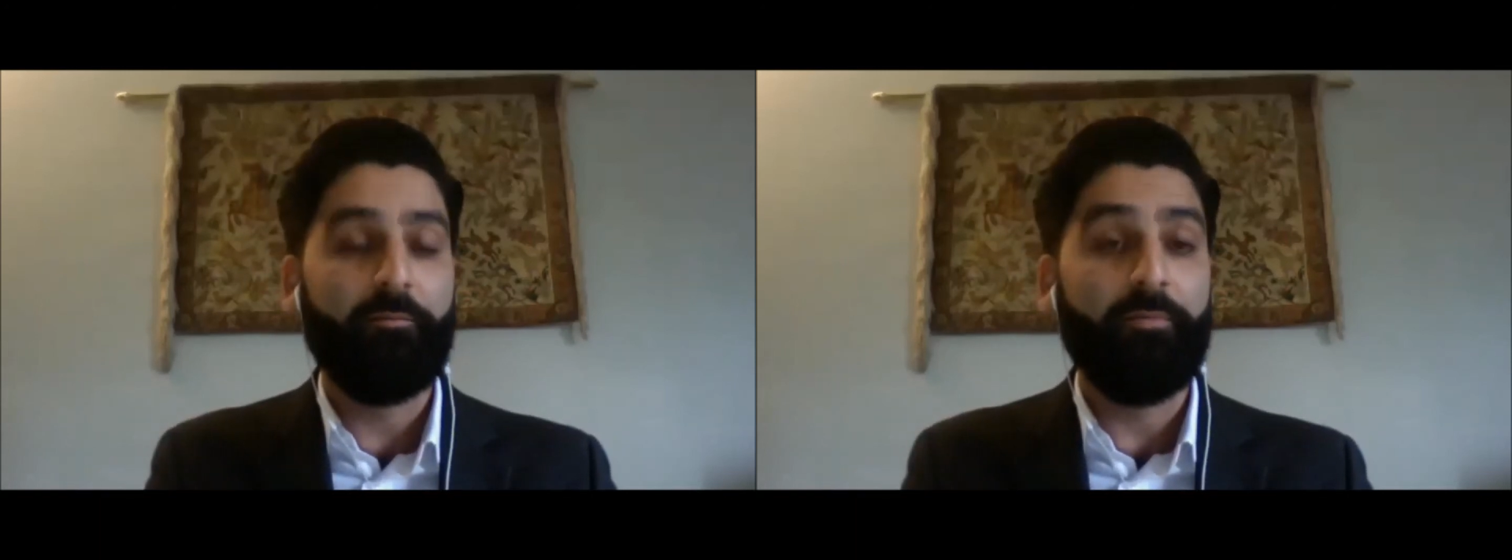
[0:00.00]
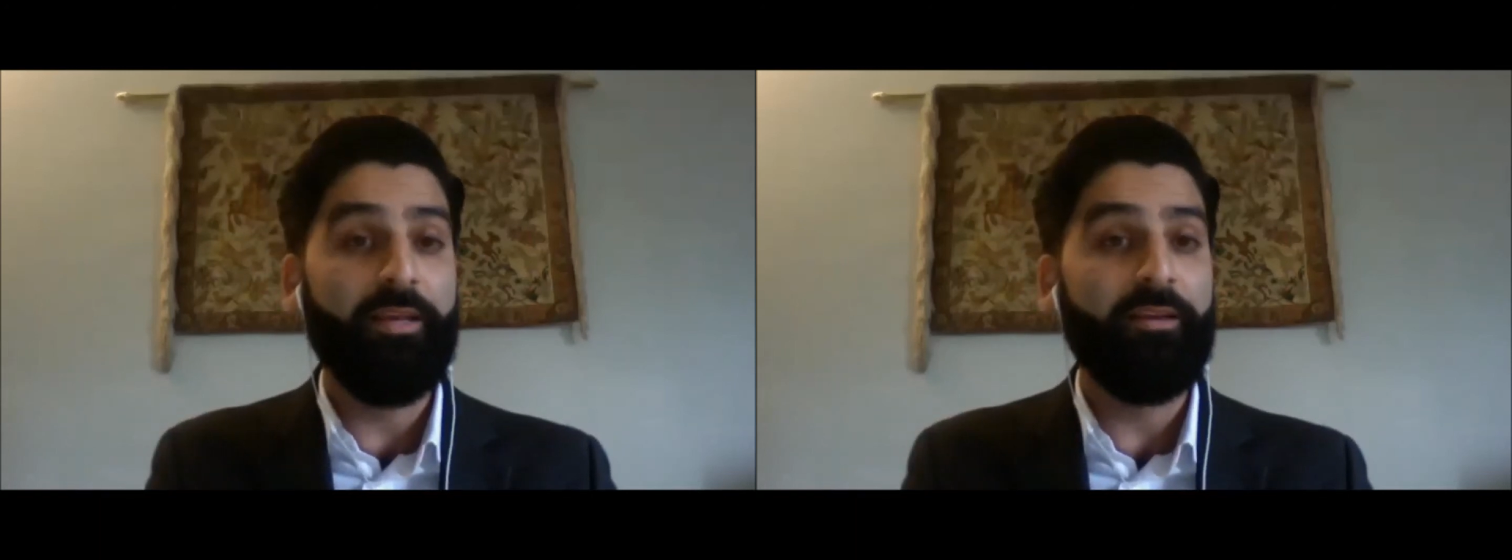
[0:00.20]

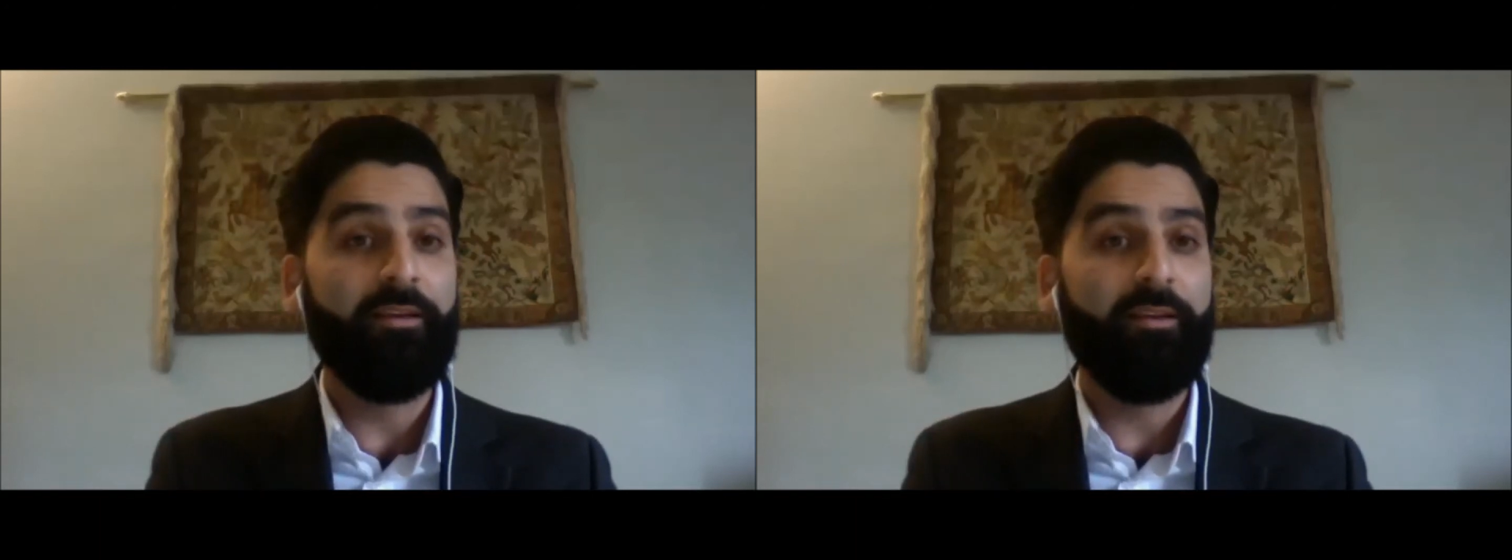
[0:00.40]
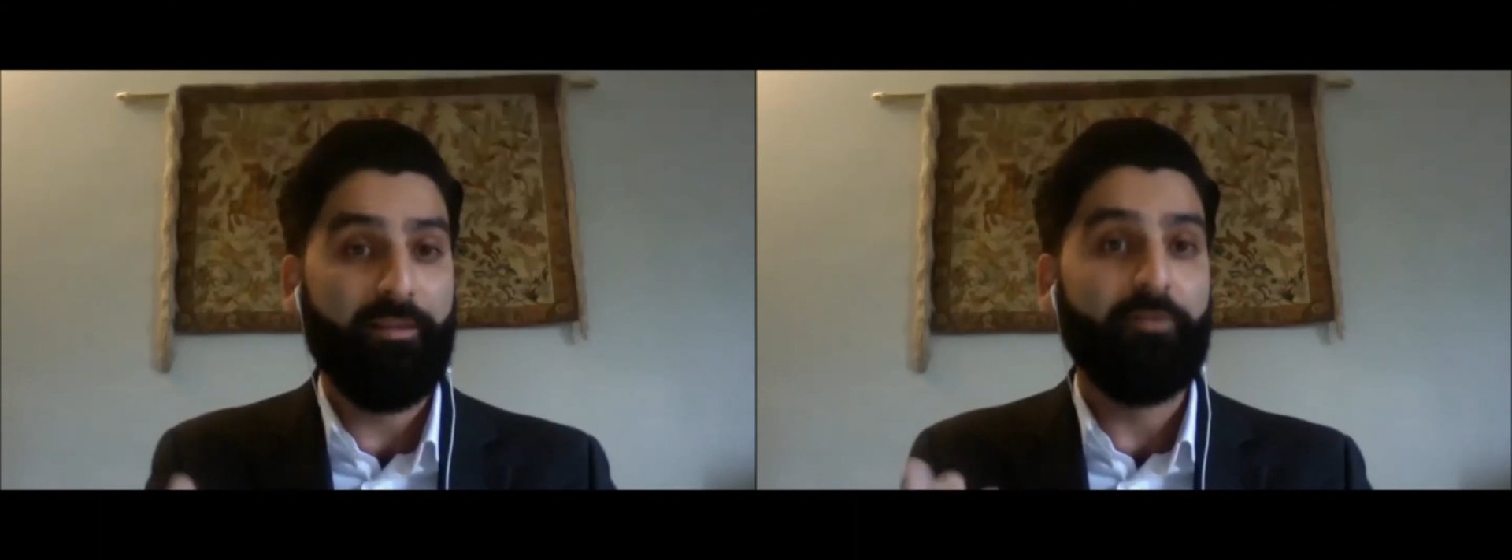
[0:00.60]

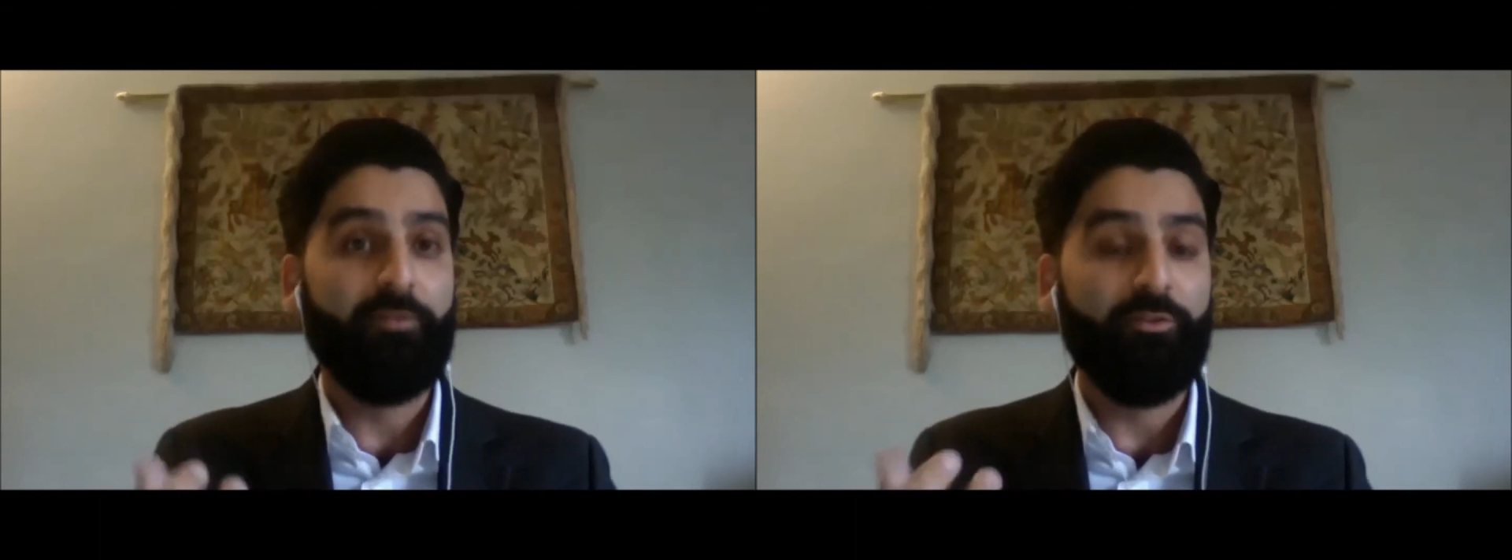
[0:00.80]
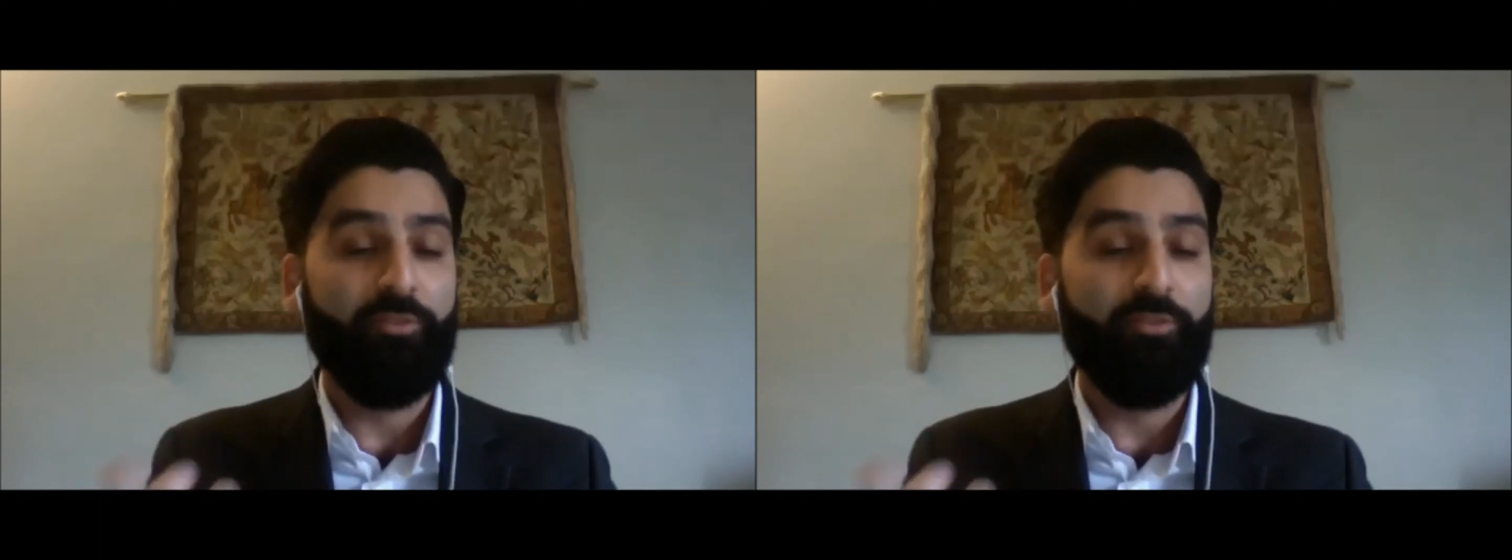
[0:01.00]
Being
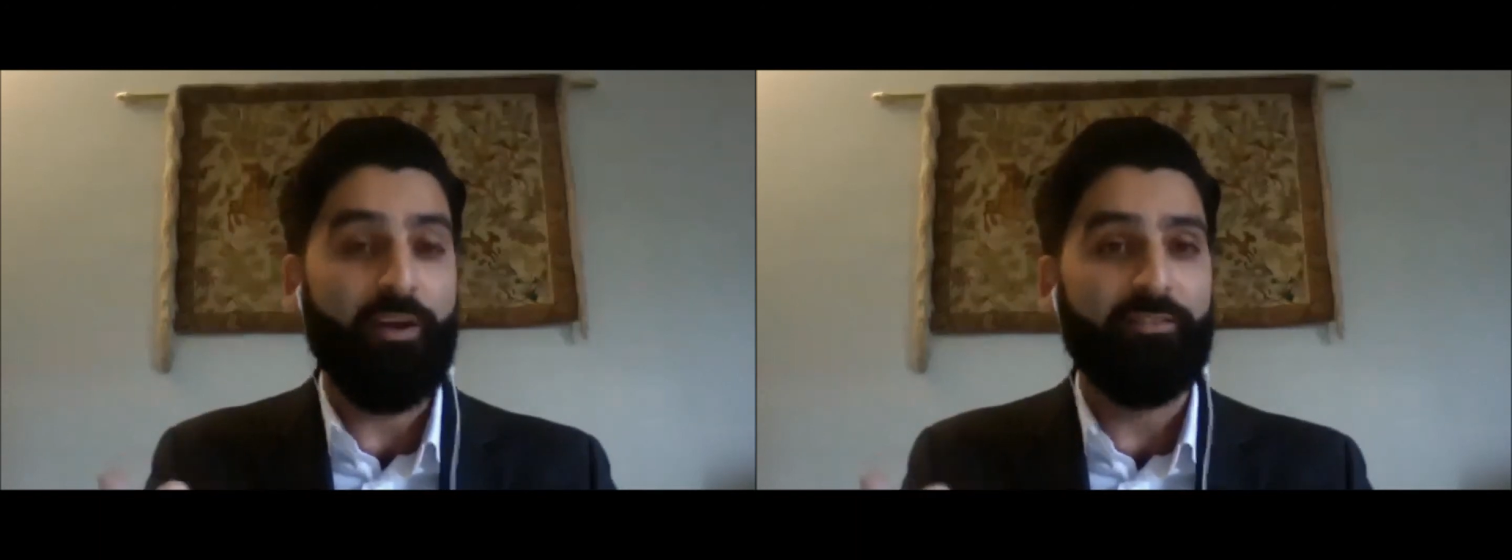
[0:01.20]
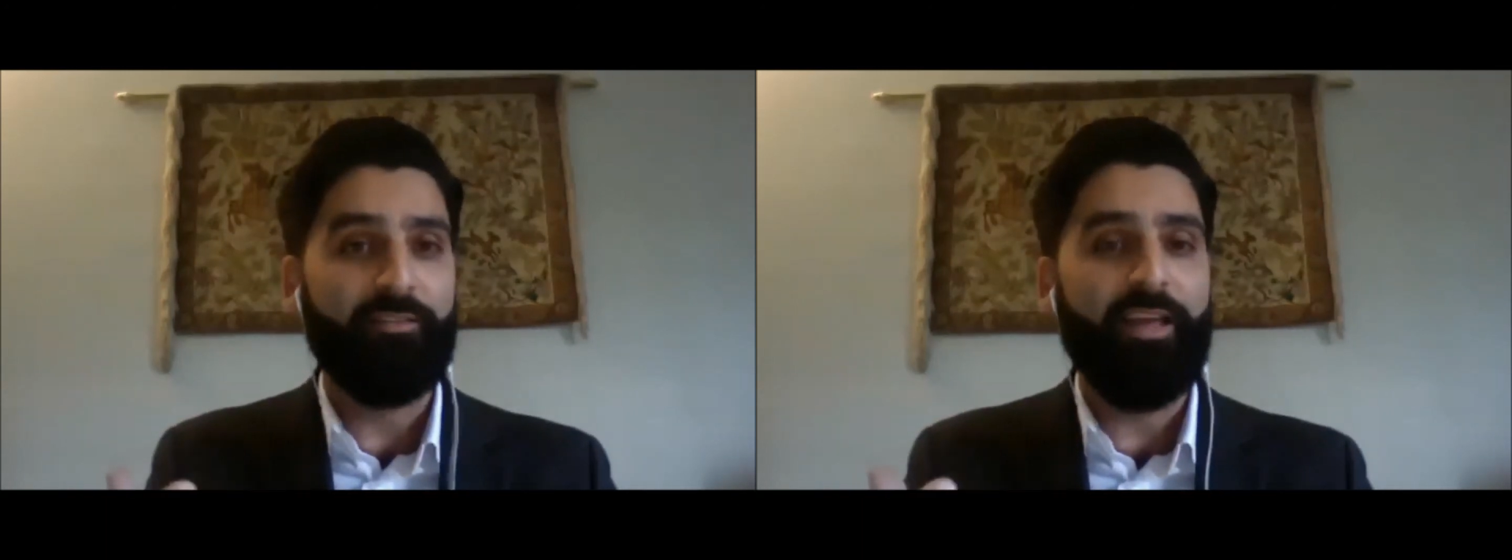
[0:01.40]
the United
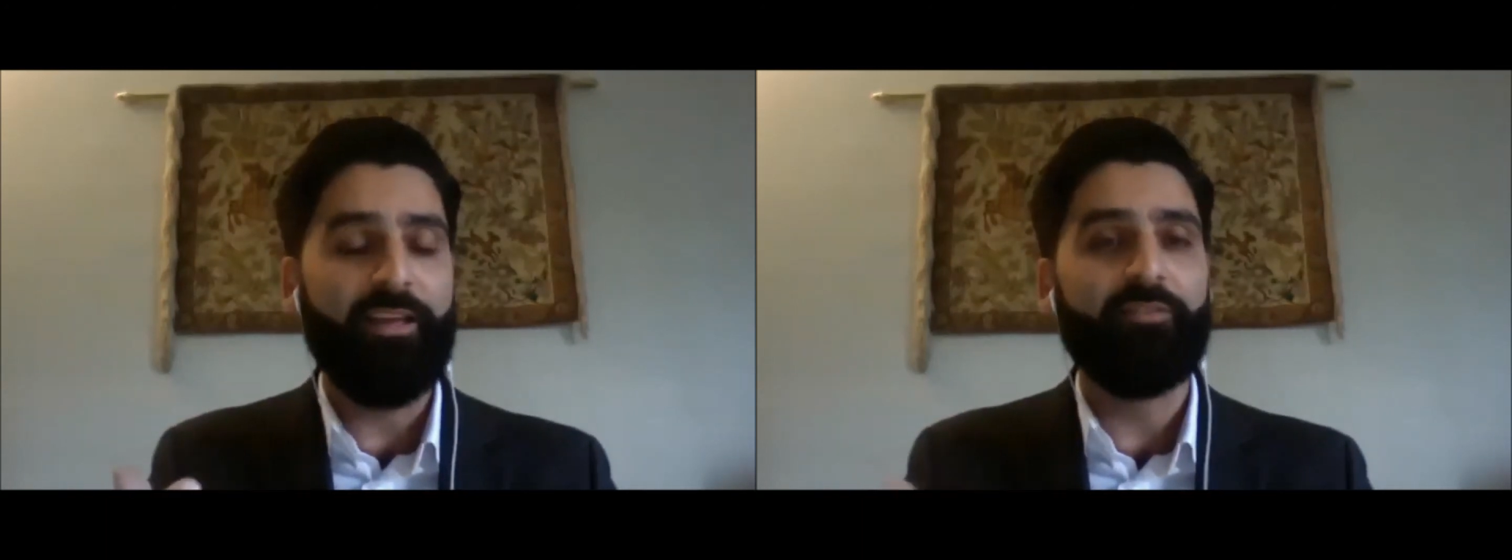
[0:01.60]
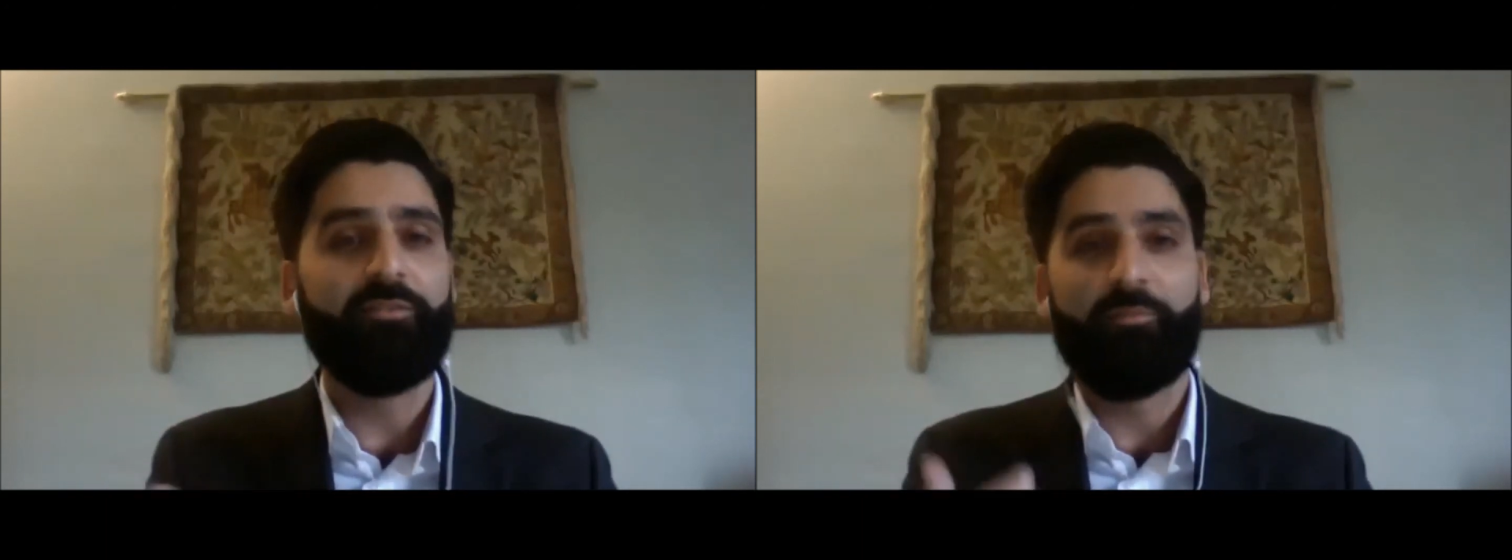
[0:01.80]
States